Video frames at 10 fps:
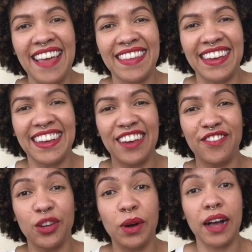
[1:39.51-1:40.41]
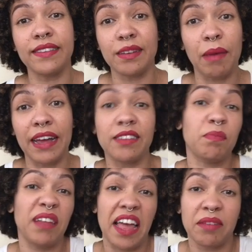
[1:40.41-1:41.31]
and they give you a customized
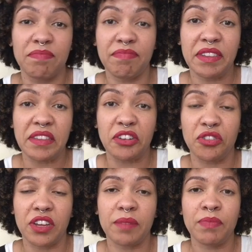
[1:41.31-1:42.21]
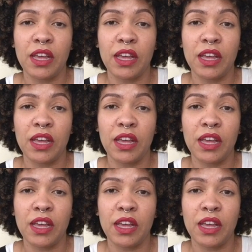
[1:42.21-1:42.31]
plan, essentially.